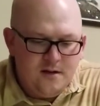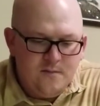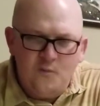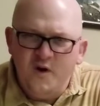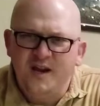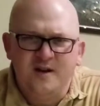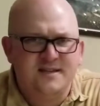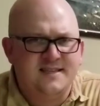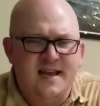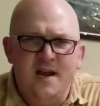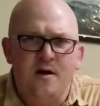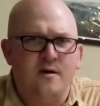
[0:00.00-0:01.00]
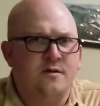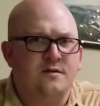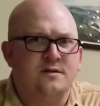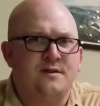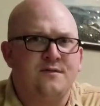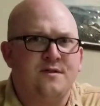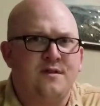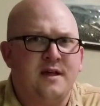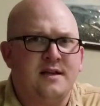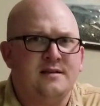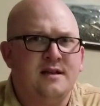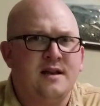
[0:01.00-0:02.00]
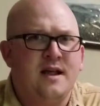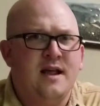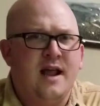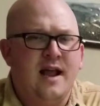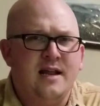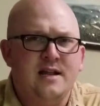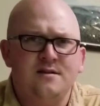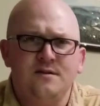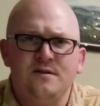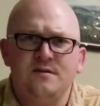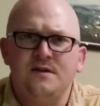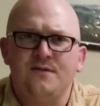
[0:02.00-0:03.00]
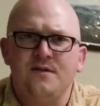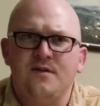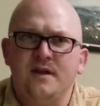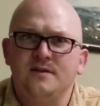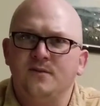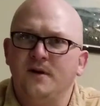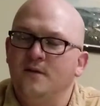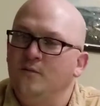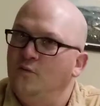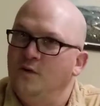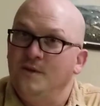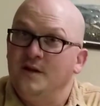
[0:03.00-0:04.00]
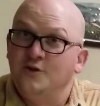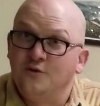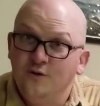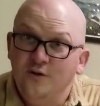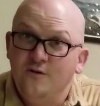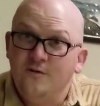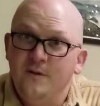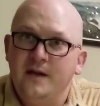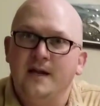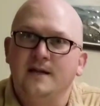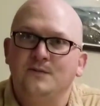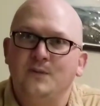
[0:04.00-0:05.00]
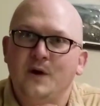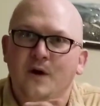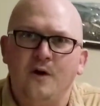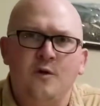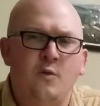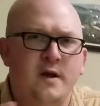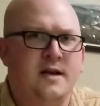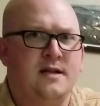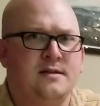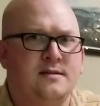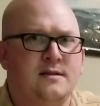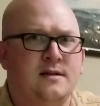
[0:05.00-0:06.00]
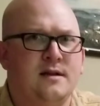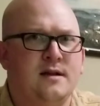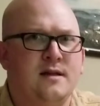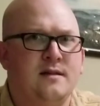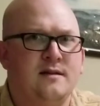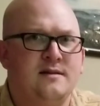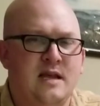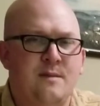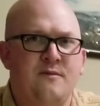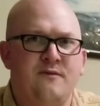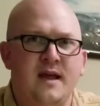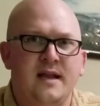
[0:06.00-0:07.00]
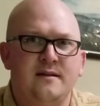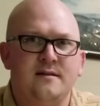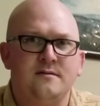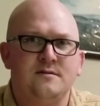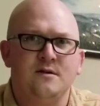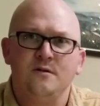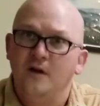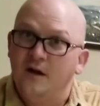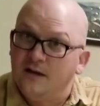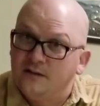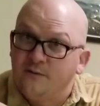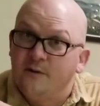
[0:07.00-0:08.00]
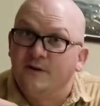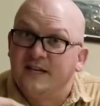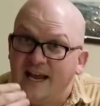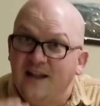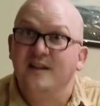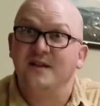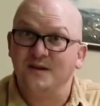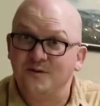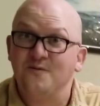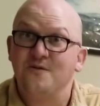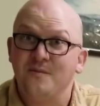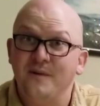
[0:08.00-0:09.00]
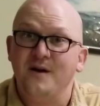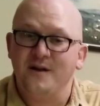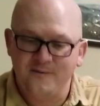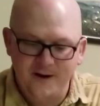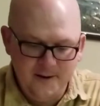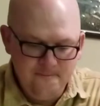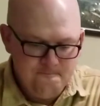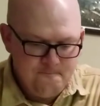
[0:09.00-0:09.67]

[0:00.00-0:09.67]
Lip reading: we could say all those different things, and each of those different things would be true because we all witnessed the same event, so long as we were telling the truth about it, right?